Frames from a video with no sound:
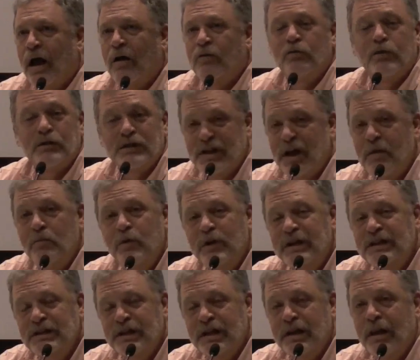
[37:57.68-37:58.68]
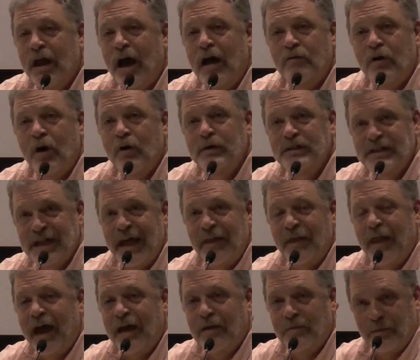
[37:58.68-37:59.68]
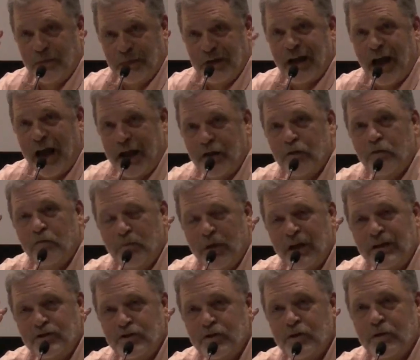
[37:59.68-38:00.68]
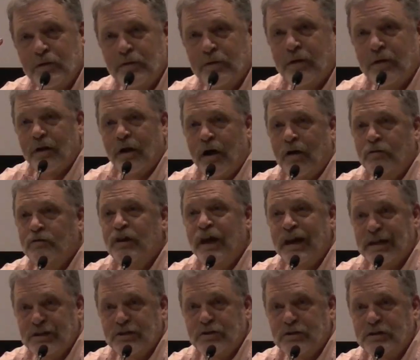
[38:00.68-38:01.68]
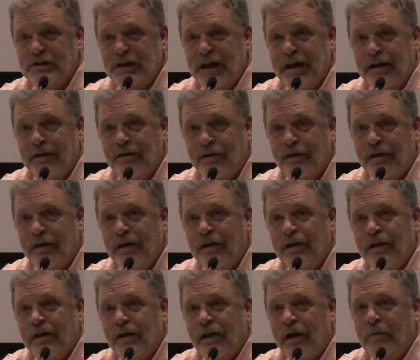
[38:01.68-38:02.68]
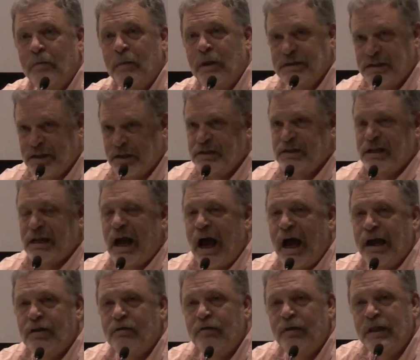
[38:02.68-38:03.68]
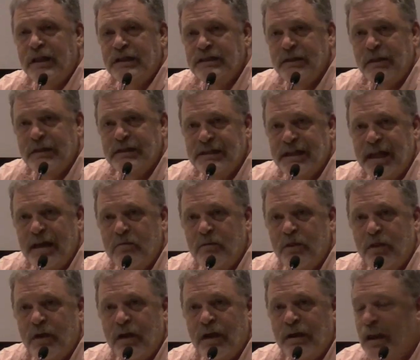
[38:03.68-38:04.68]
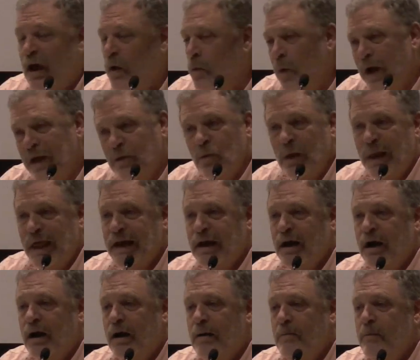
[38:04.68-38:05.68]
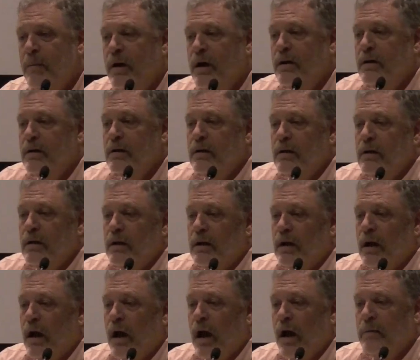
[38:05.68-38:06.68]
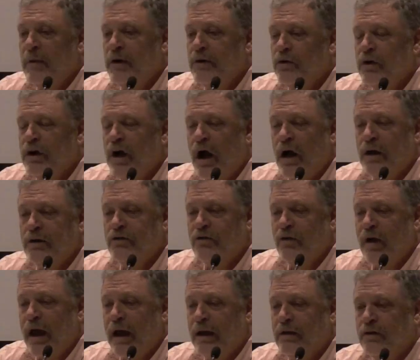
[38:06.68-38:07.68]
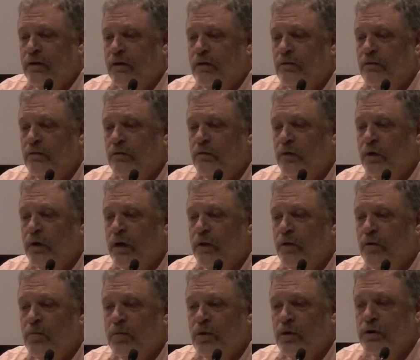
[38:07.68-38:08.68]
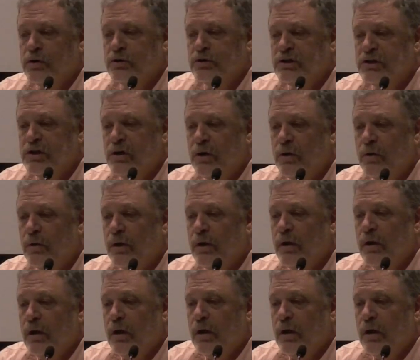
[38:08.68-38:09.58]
For some reason, I've always had that kind of picture of Dexter's end. Um, it's, it's kind of the, the same thing. Now, when will it come? Uh, I'm under contract for another book or so.